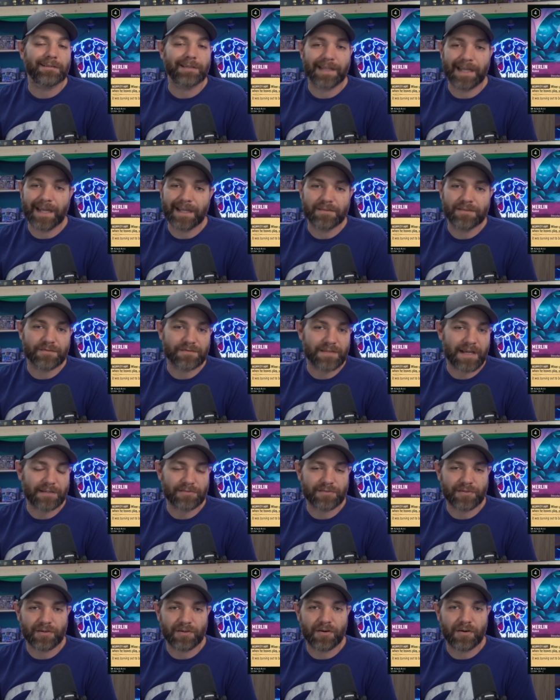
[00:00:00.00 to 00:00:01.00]
gain those
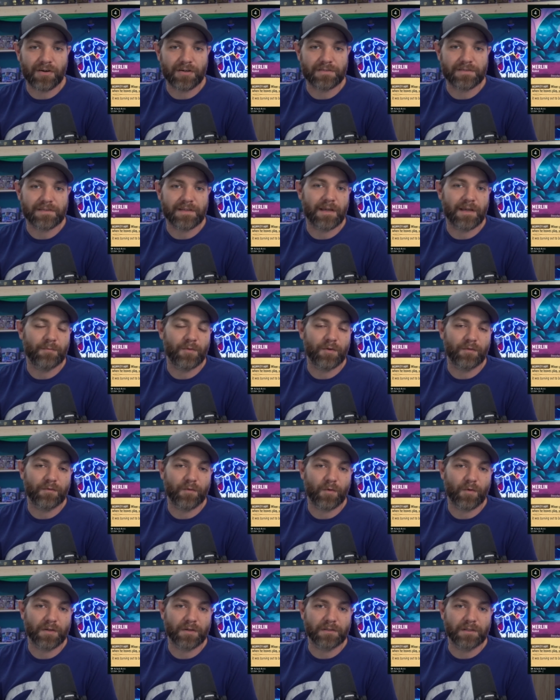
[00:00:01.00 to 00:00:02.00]
extra cards, and move
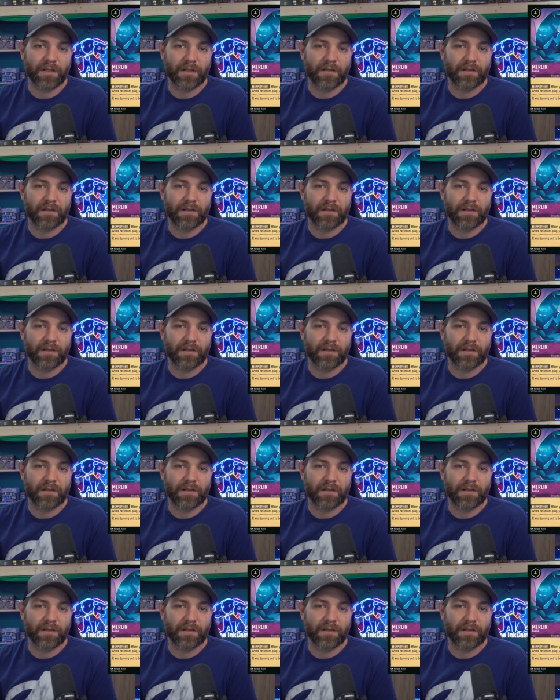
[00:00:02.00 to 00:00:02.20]
forward.